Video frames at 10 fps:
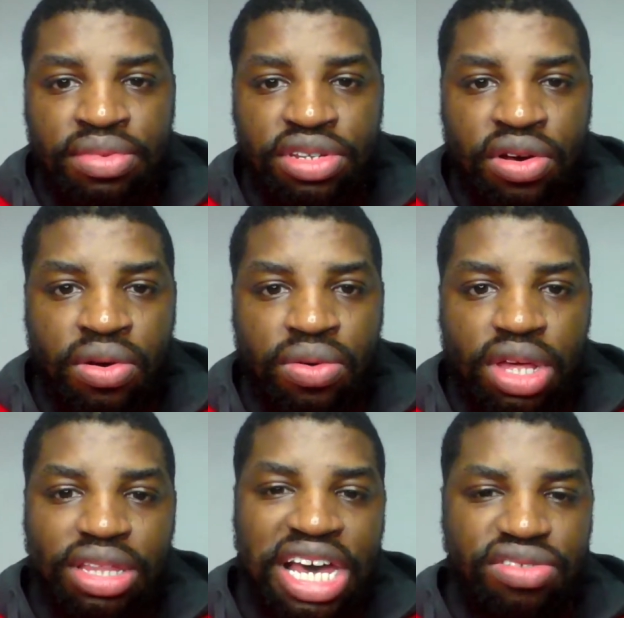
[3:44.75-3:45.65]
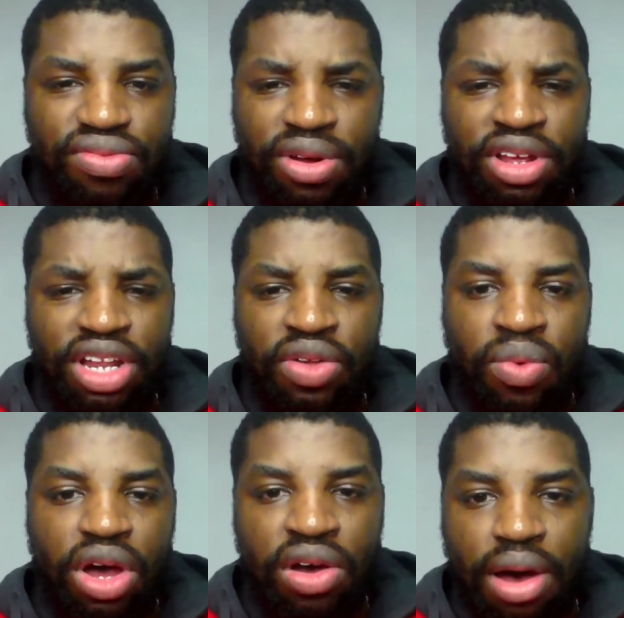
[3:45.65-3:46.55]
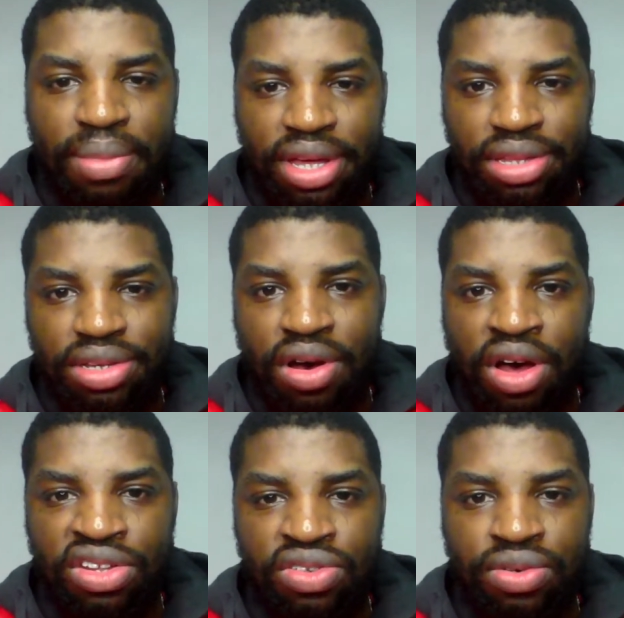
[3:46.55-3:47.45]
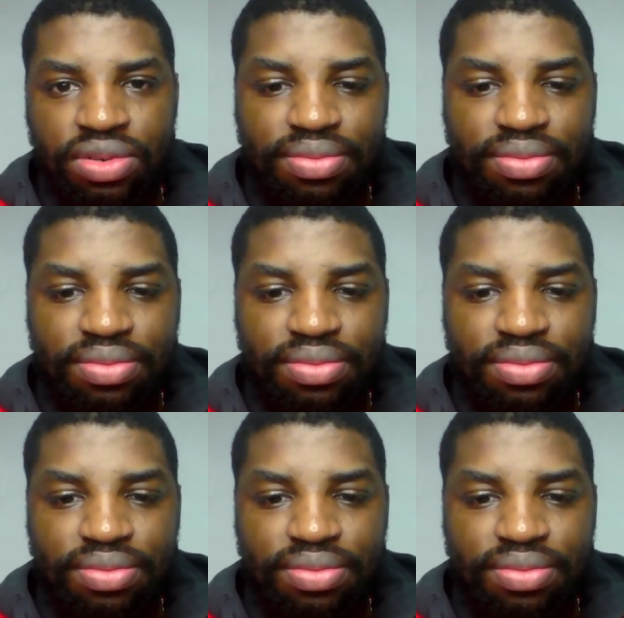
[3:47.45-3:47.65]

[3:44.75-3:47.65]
So that's really what got me into Arsenal.